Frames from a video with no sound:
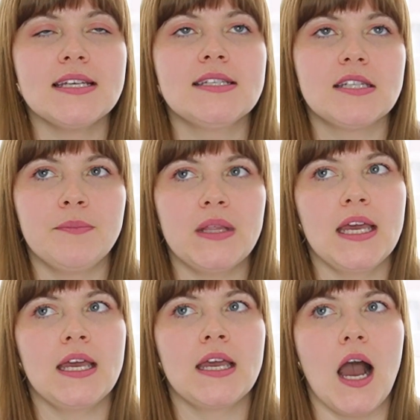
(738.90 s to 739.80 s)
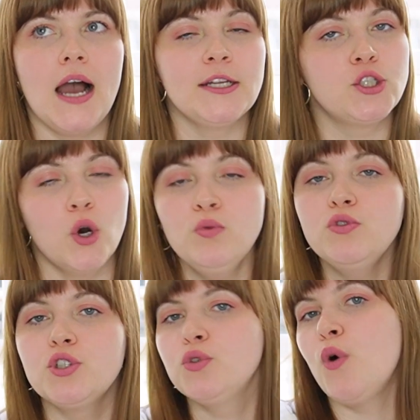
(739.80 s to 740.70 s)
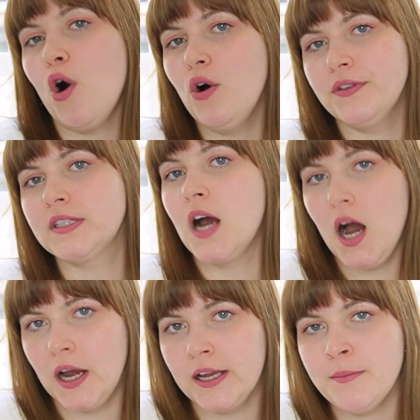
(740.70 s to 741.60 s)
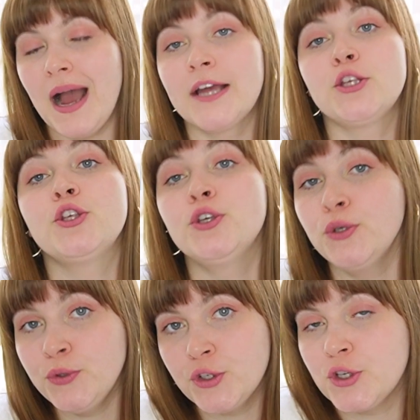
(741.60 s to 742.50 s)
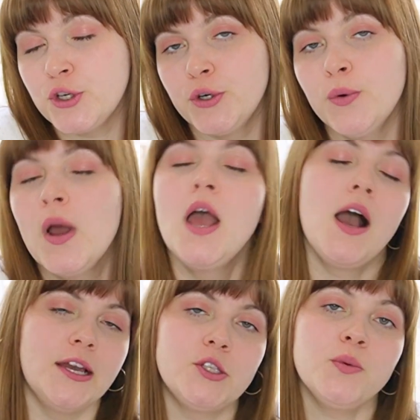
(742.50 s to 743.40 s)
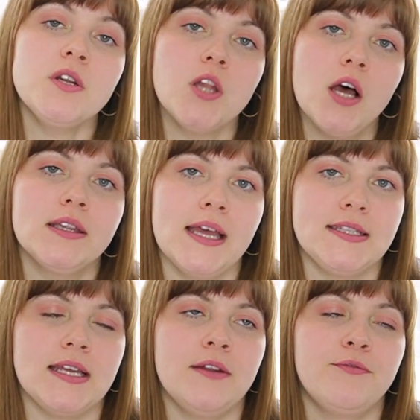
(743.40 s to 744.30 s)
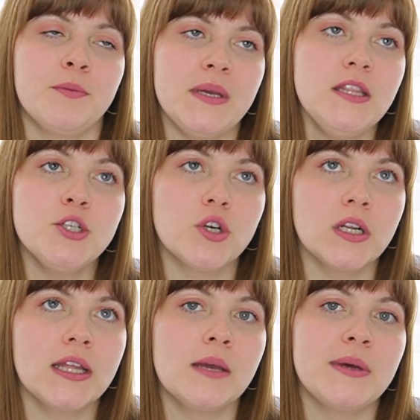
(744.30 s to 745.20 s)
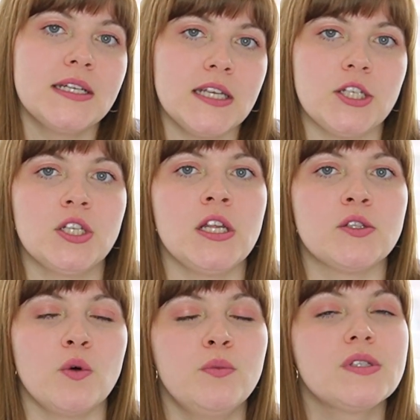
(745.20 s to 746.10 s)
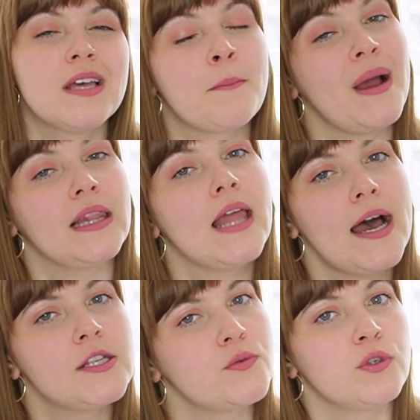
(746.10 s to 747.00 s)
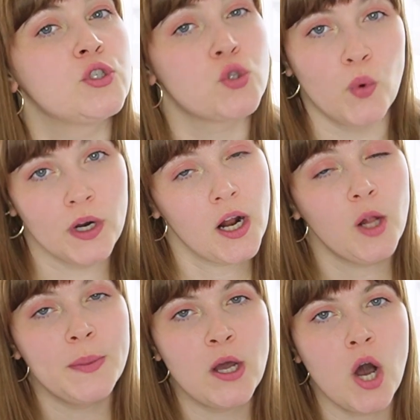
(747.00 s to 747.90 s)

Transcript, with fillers: is something I don't do all the time. I used to. I do it a lot less. And for me, the journaling and meditation is almost like my last resort, I'll be